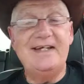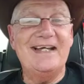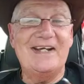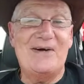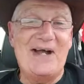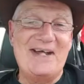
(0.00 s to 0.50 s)

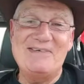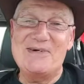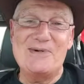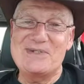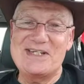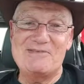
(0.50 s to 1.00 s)
and I
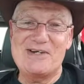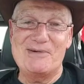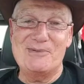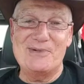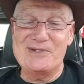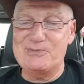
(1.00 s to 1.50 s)
always have
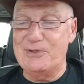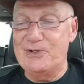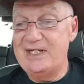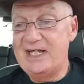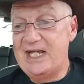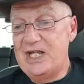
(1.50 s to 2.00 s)
trouble with this
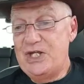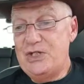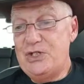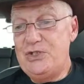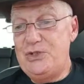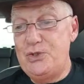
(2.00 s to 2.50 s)
word,
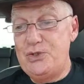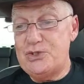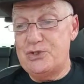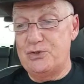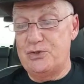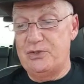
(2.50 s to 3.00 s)

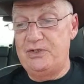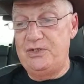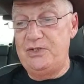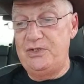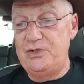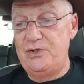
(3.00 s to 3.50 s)

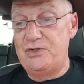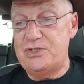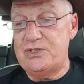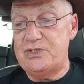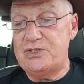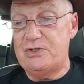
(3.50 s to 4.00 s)

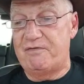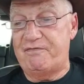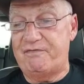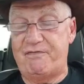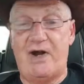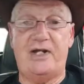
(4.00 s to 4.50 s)

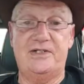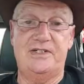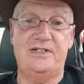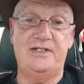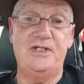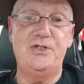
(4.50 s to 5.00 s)
usufruct.